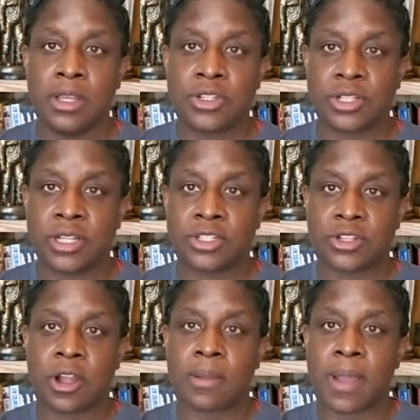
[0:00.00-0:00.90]
So let's
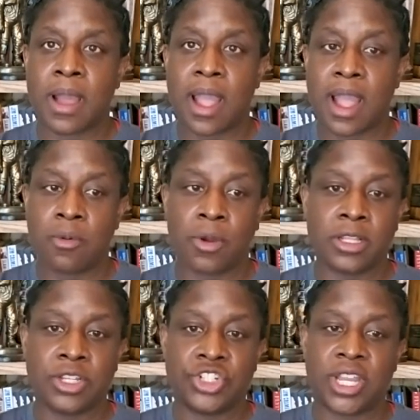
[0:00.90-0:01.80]
talk about how we're
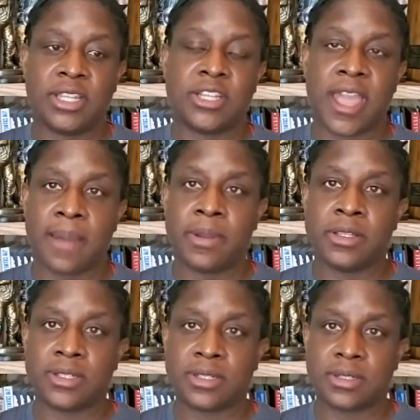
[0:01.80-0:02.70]
going to change
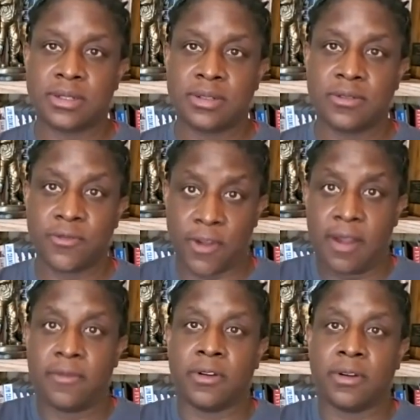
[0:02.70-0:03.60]
habits
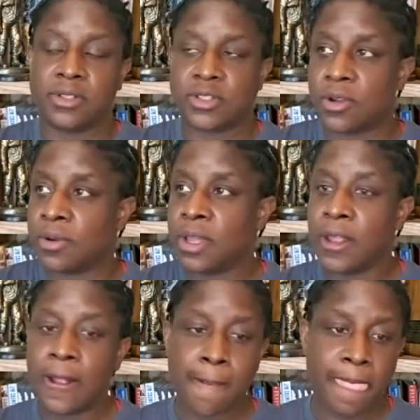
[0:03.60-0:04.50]
forever." So
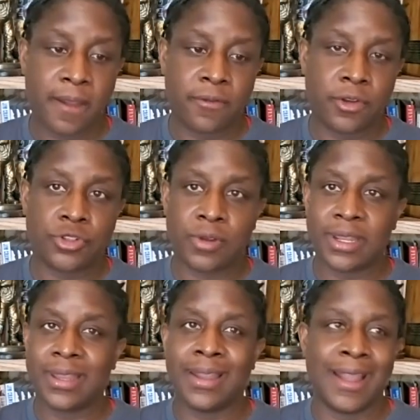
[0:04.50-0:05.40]
if you're
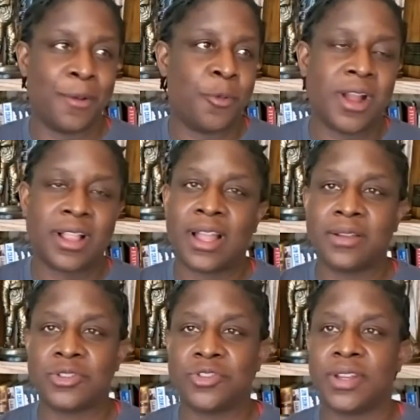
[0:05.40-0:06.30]
drinking, I had one client
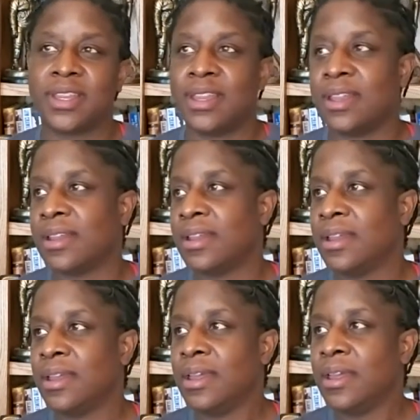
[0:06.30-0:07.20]
was drinking,
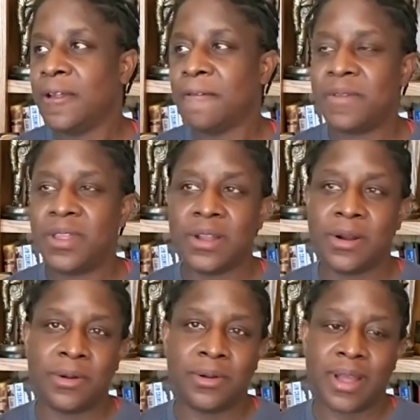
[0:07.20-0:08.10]
you
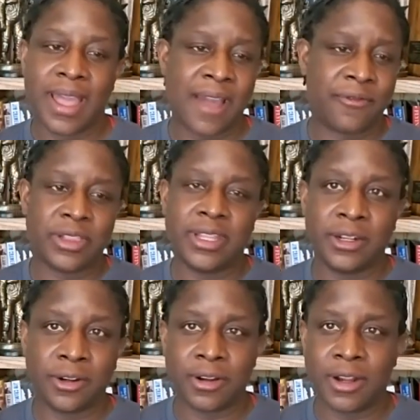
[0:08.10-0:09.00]
know, half a
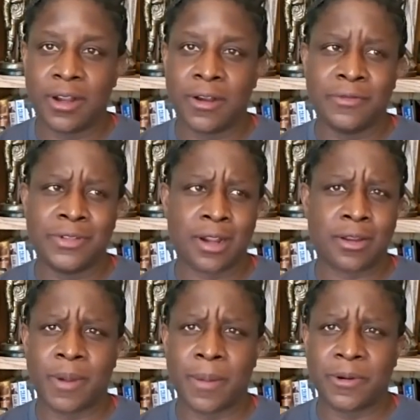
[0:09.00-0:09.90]
liter of Dr.
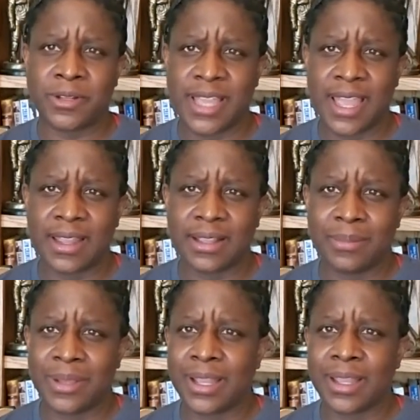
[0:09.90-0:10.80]
Pepper a day. And
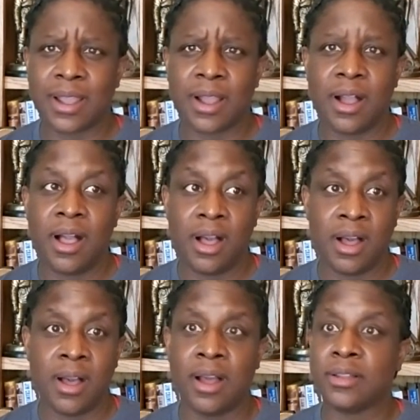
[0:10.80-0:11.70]
I'm like,
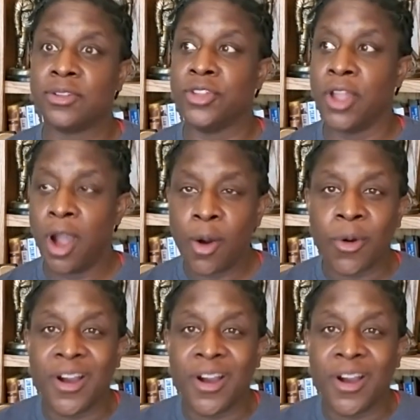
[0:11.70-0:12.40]
uh, no.